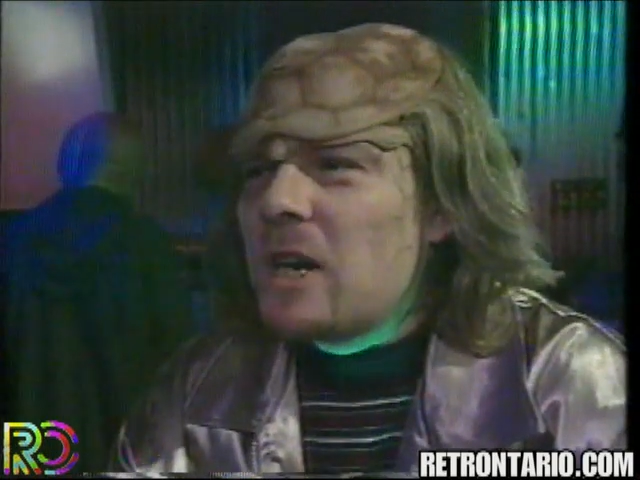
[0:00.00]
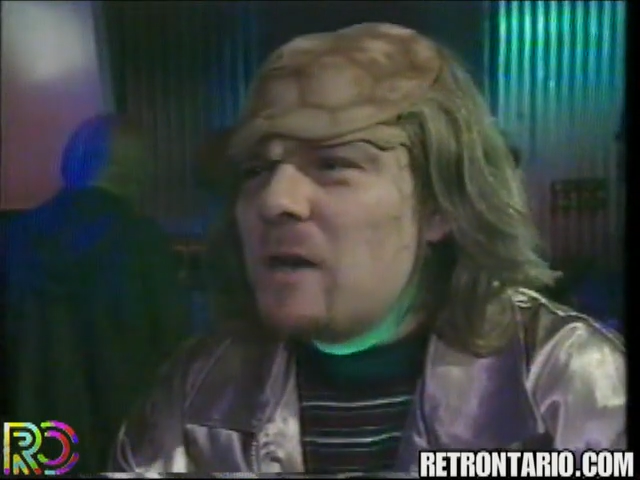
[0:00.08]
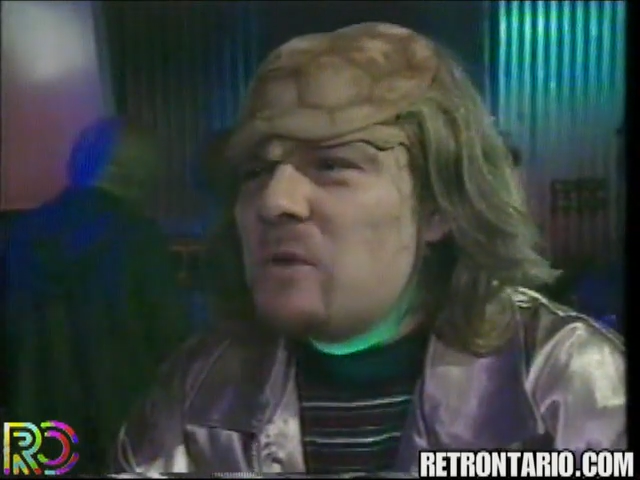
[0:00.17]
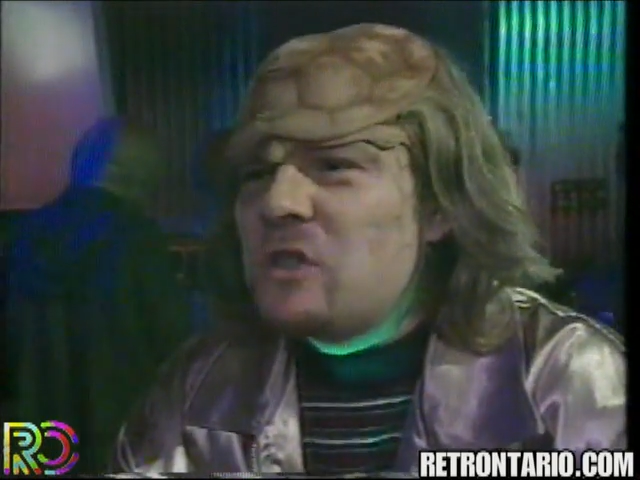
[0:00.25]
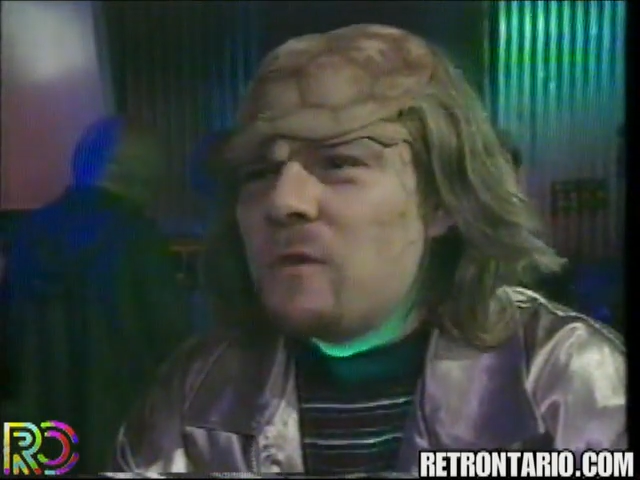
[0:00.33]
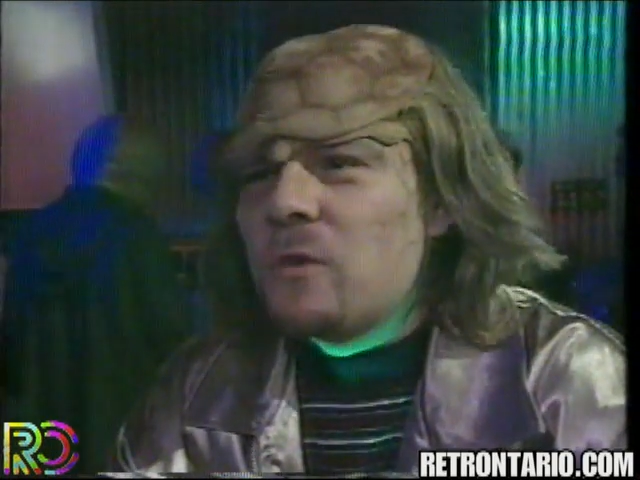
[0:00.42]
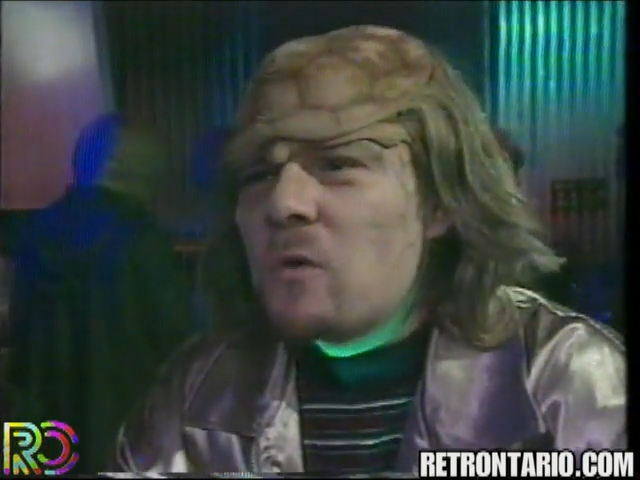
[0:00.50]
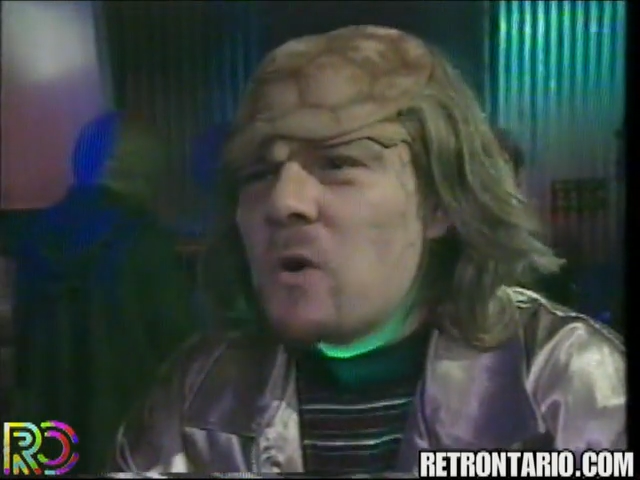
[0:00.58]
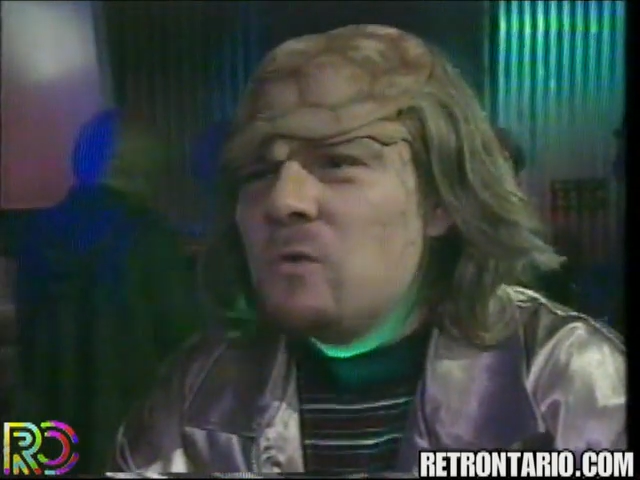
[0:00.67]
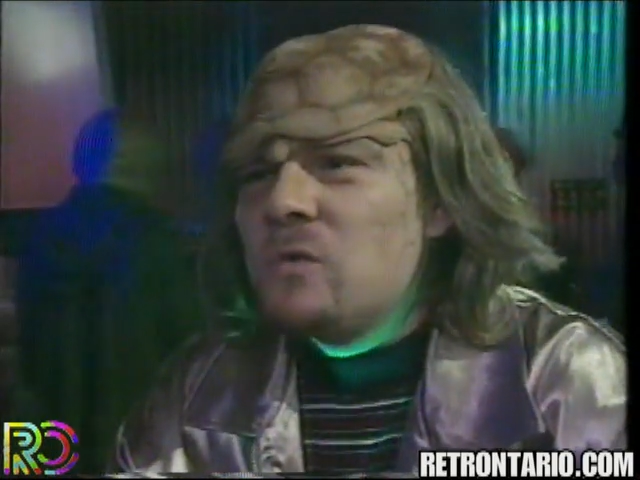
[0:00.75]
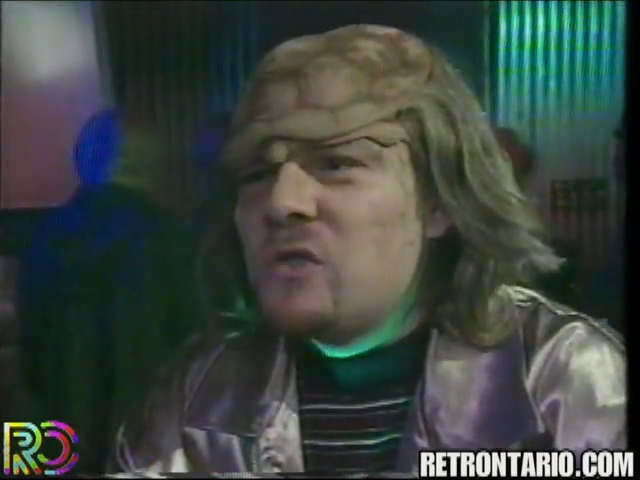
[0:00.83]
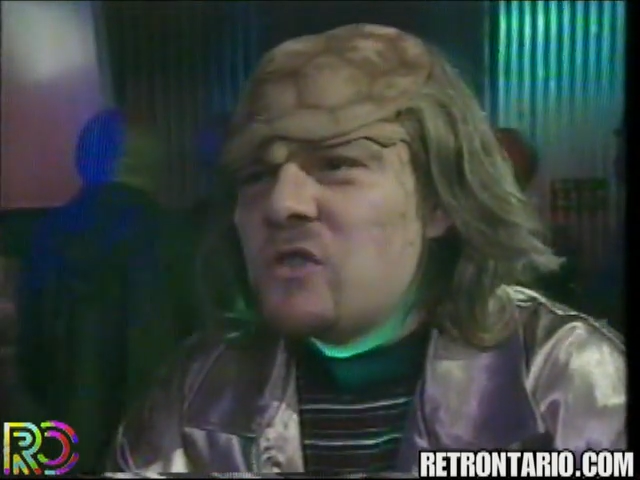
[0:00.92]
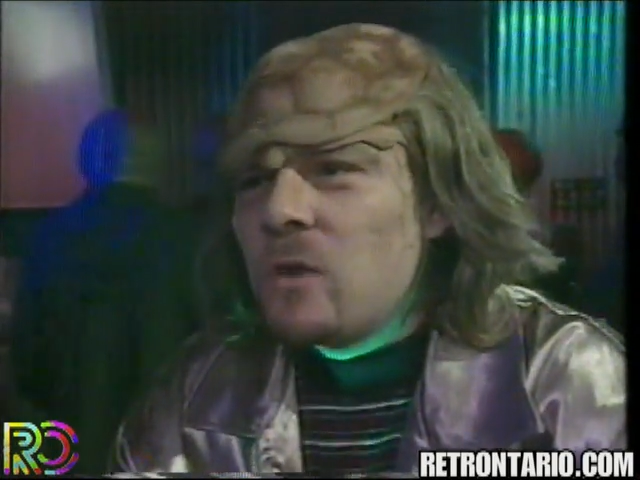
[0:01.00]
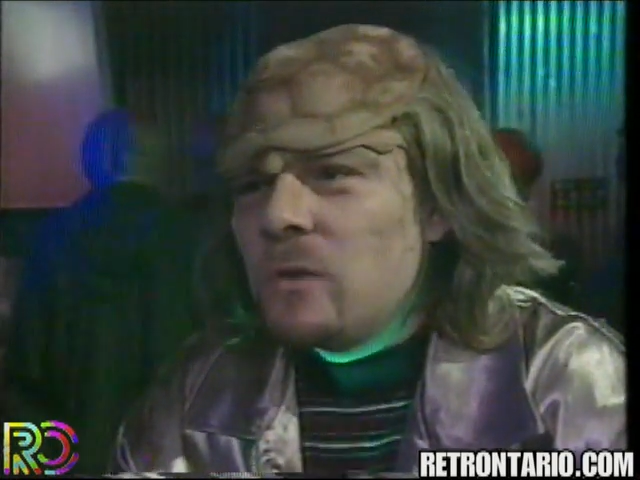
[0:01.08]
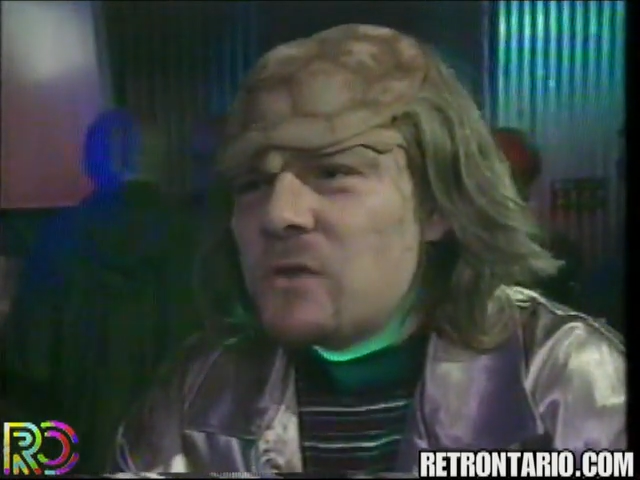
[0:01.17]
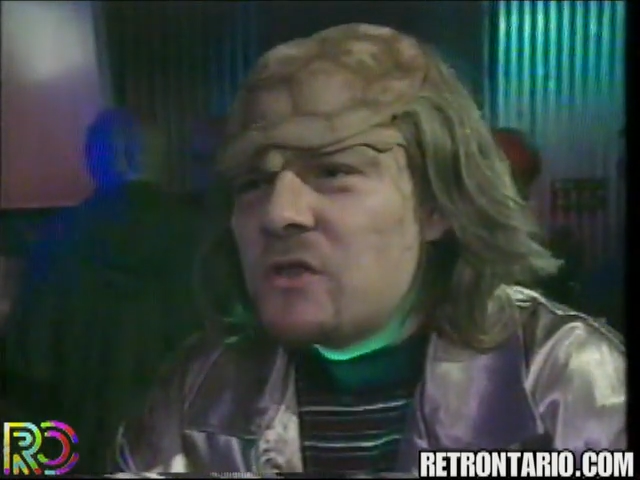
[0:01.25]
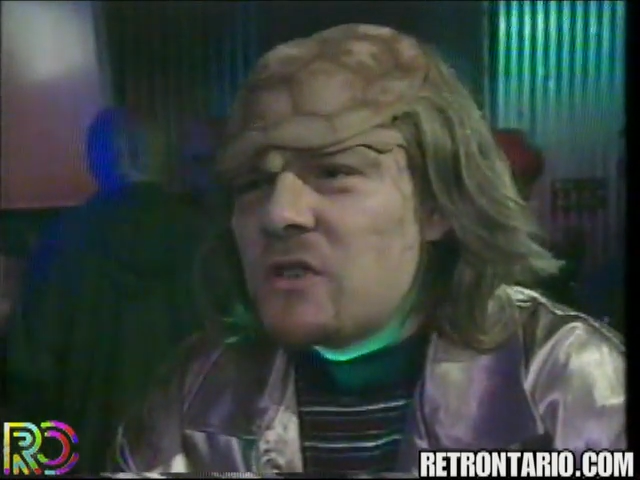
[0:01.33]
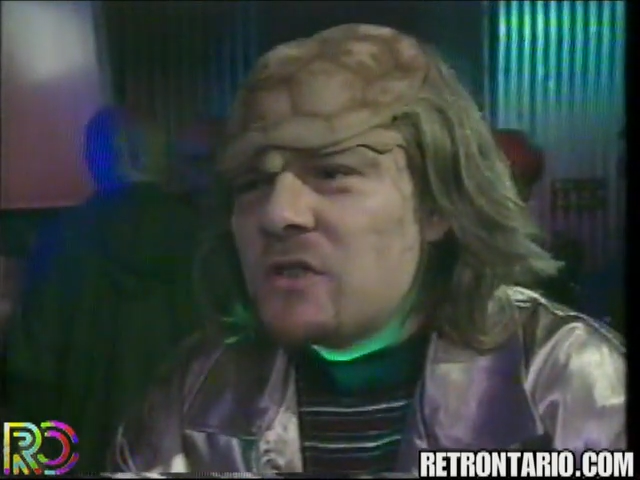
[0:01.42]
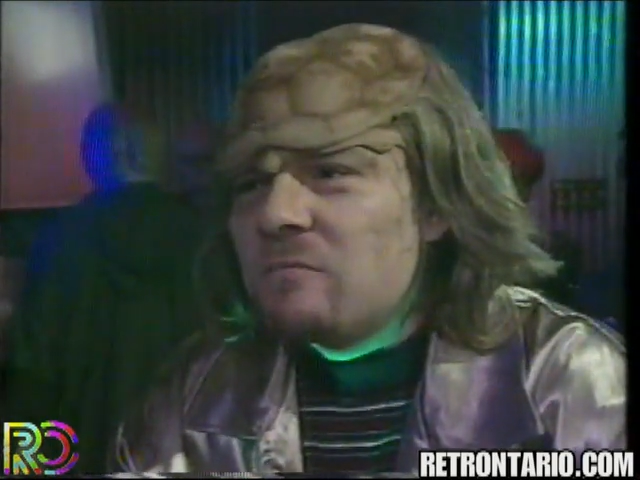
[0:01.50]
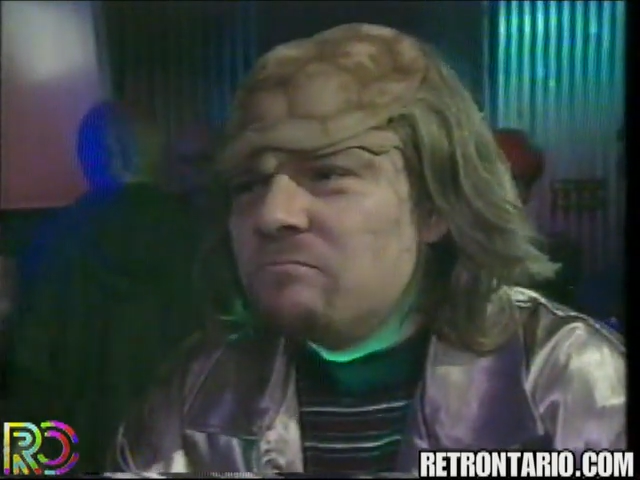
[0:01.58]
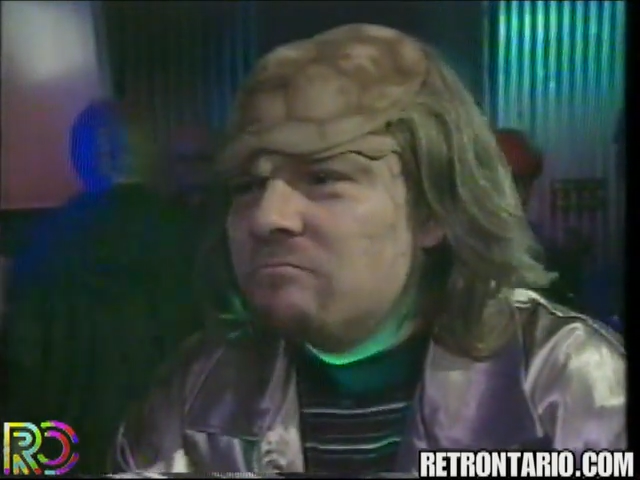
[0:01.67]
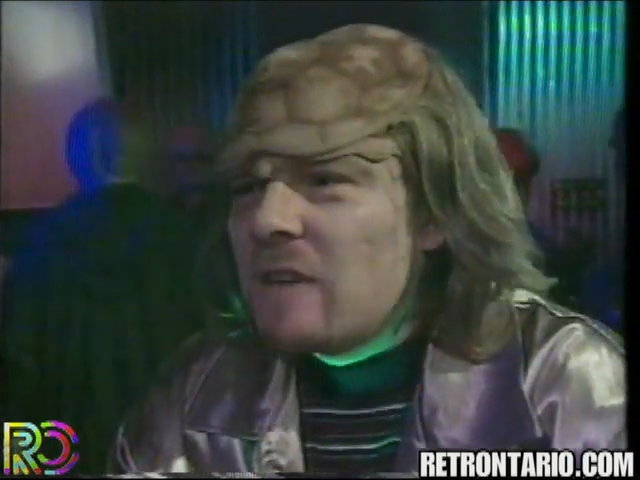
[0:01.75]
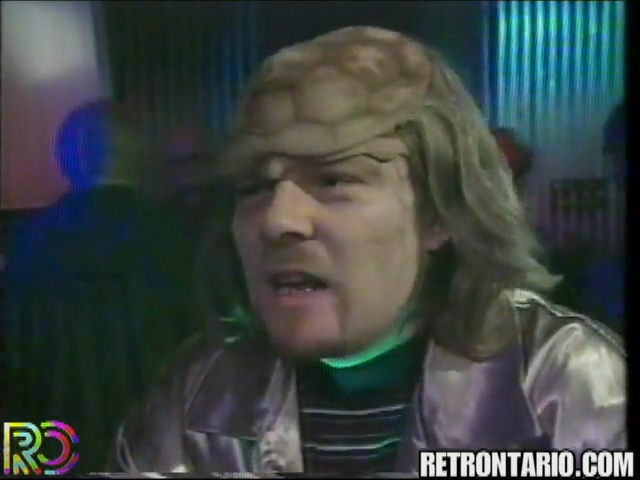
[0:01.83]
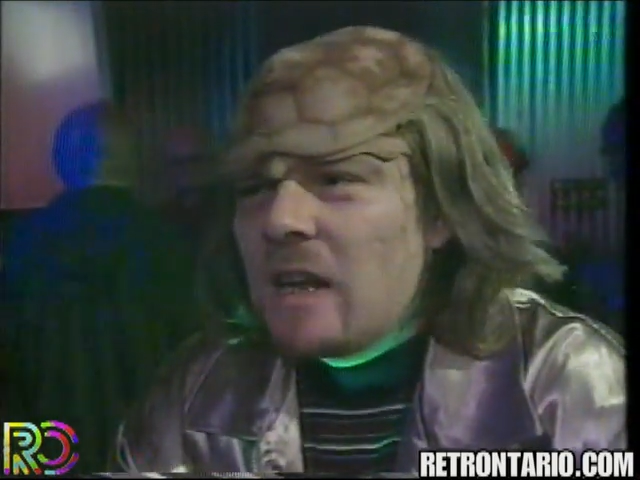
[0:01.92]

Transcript: limits of your own solar system.